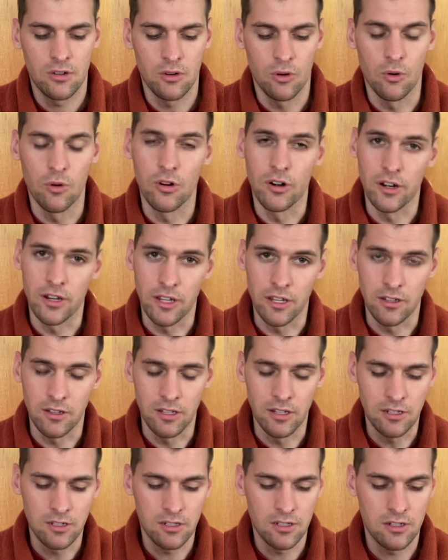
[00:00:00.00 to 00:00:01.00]
or in
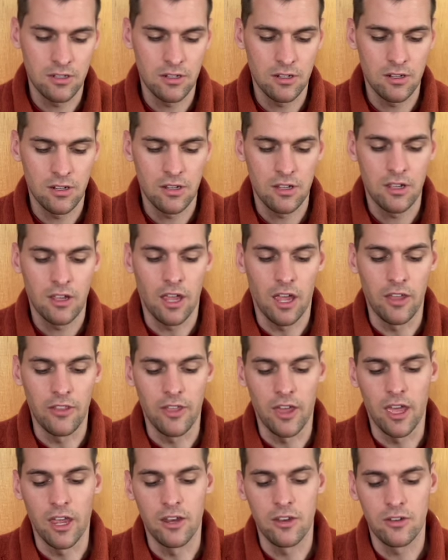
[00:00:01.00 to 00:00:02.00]
English, and
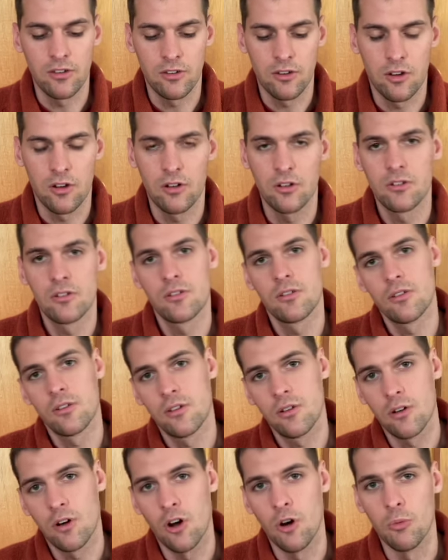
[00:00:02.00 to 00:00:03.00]
then
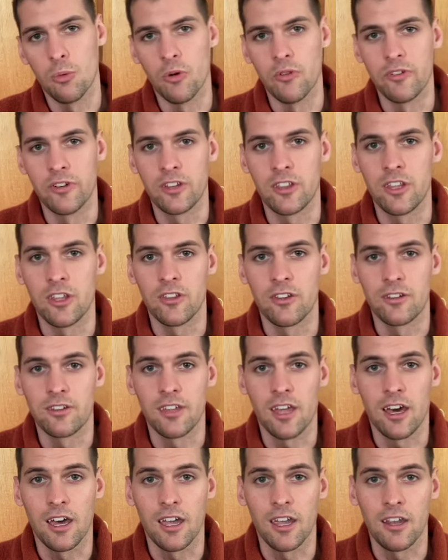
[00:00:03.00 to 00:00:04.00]
hop over to the other
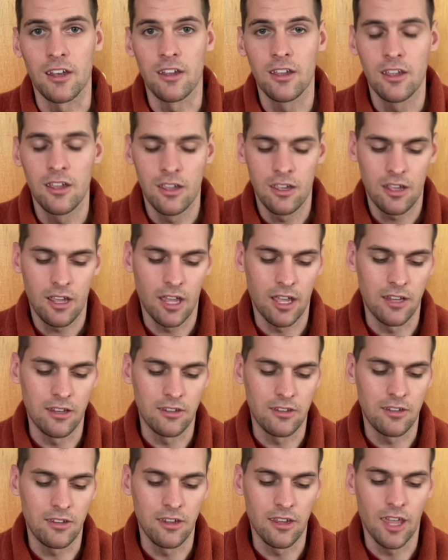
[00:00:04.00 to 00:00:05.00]
side and
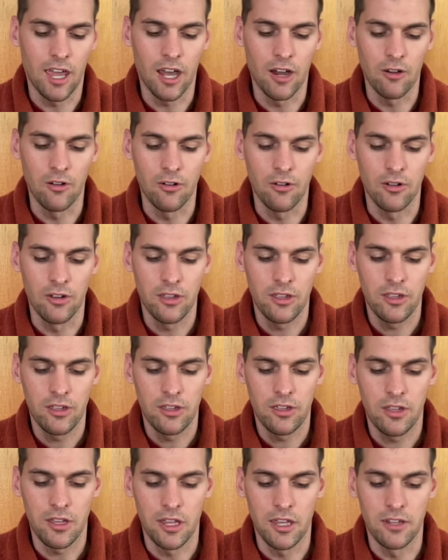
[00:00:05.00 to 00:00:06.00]
see how
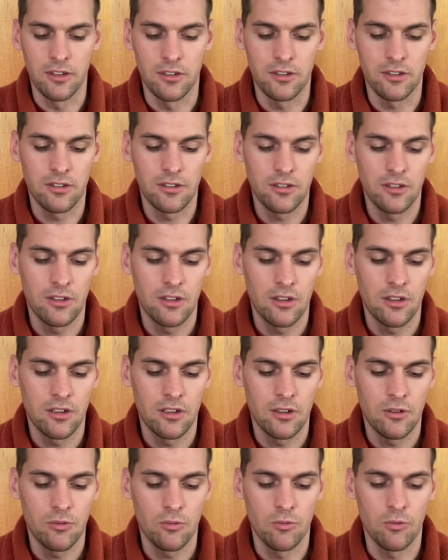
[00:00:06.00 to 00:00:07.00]
it's
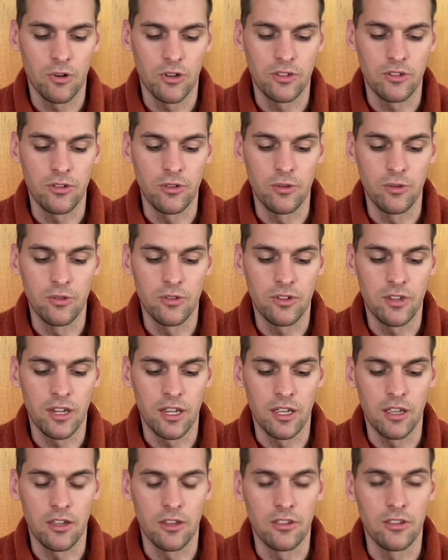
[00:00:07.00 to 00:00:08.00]
was used
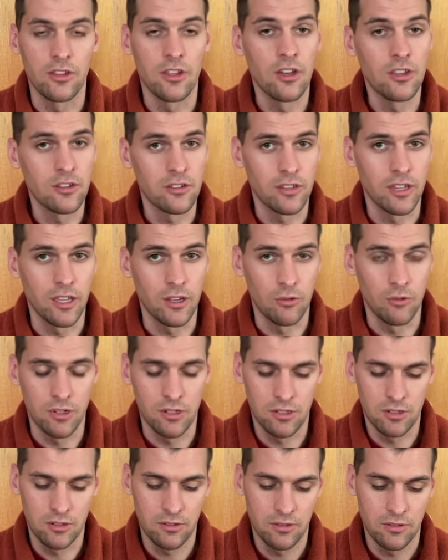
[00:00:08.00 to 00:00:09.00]
in the other
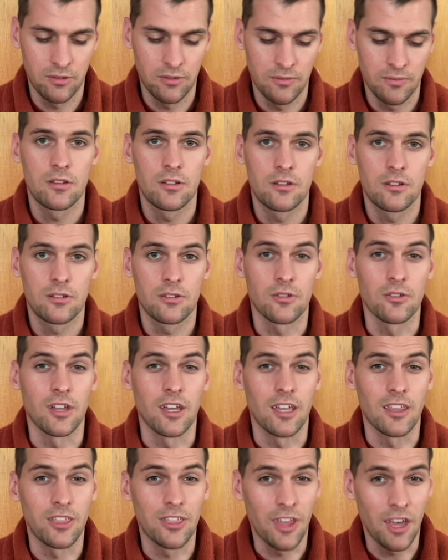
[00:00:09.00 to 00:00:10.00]
language. So
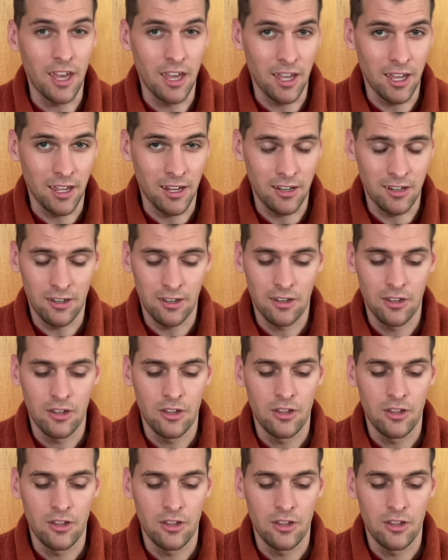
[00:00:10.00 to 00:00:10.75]
like that,